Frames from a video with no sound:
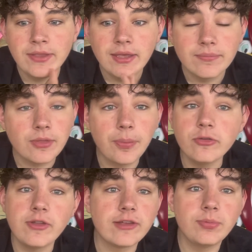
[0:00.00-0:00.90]
the
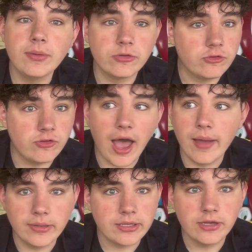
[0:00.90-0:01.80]
person next to me was
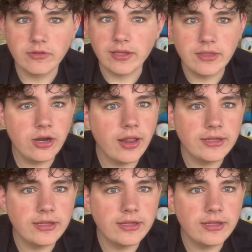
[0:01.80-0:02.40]
sobbing. Because, like, they're, like,